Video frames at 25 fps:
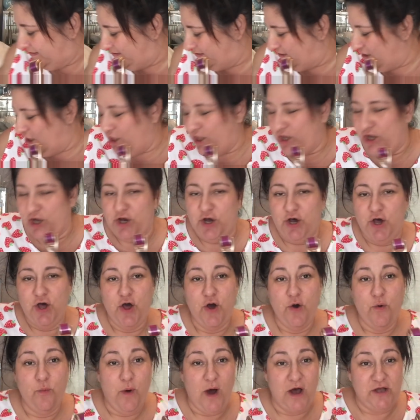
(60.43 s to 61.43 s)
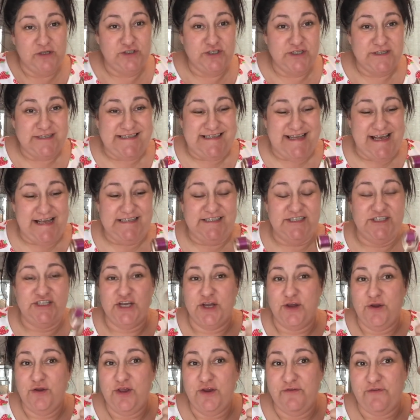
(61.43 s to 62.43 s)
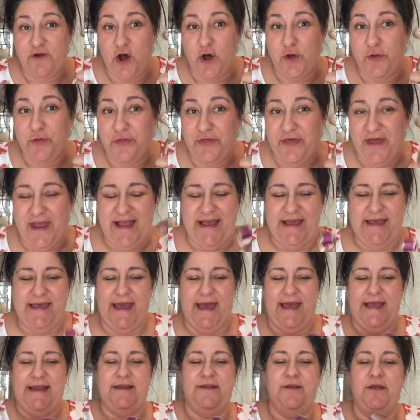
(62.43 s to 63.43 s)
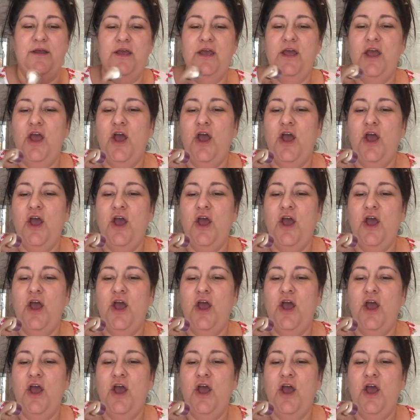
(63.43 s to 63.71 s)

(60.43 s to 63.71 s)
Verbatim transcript: So, what does this do, you're all thinking?